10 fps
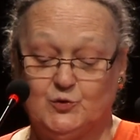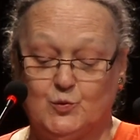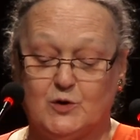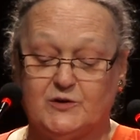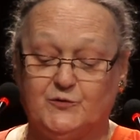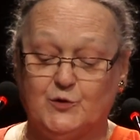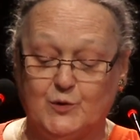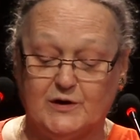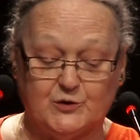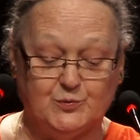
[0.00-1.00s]
Award for
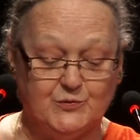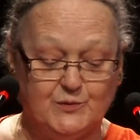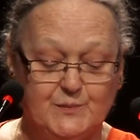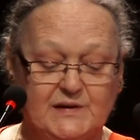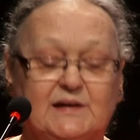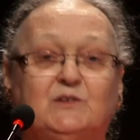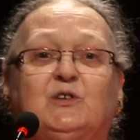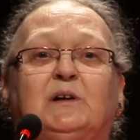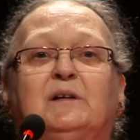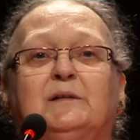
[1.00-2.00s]
work with women and
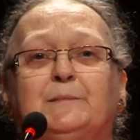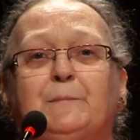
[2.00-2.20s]
children.